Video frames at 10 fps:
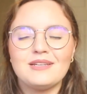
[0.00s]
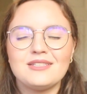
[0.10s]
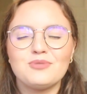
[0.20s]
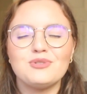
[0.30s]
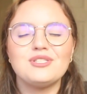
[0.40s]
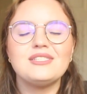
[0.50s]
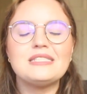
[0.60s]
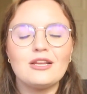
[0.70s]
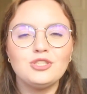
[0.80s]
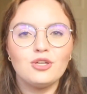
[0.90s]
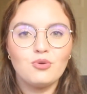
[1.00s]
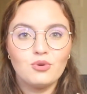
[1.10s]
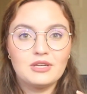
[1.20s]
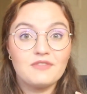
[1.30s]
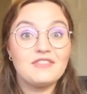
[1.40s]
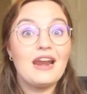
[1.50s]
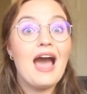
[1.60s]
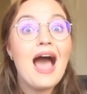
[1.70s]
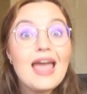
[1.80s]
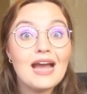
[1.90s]
this was such a cool gift that
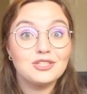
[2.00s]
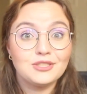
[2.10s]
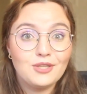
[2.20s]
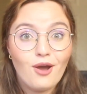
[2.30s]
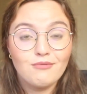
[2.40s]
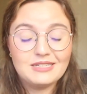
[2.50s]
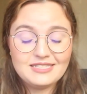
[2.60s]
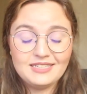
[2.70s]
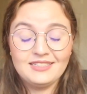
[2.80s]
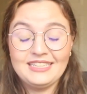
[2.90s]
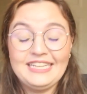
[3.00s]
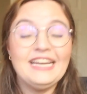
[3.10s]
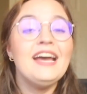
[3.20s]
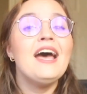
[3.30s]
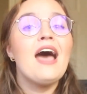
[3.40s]
I actually got recently.